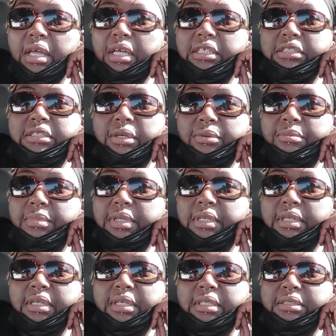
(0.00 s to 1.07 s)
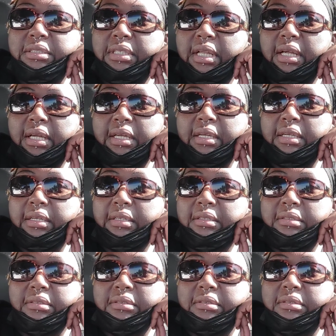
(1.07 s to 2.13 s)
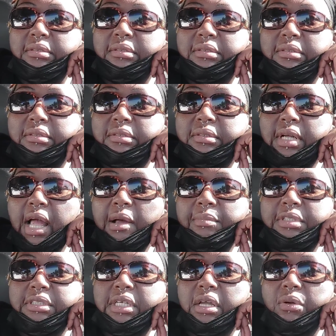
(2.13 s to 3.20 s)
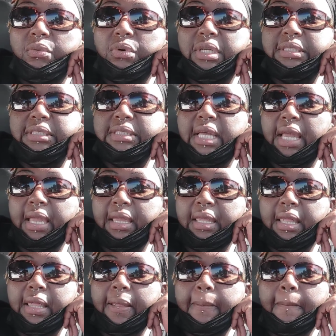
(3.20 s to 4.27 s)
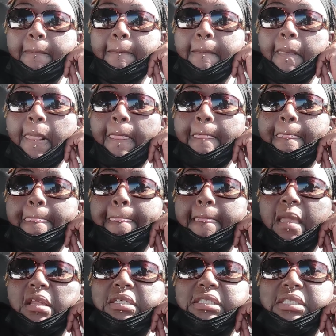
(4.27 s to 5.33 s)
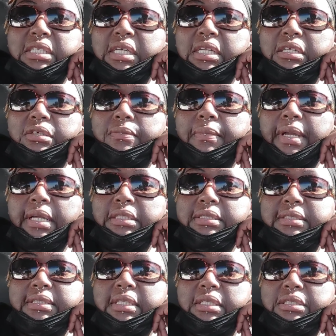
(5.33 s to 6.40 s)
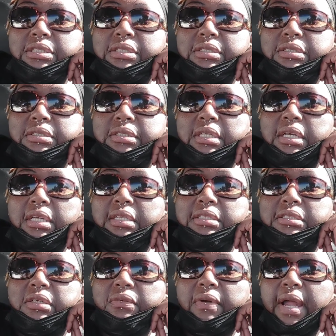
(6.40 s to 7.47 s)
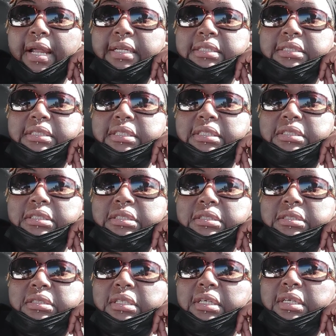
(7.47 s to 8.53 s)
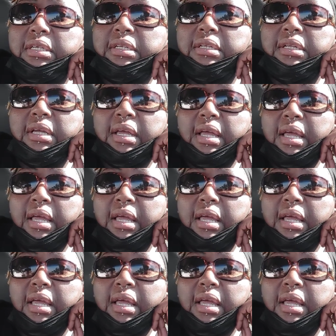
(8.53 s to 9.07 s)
it's so much. Like, how much can one take? you sit and you make decisions thinking it's the right decisions, then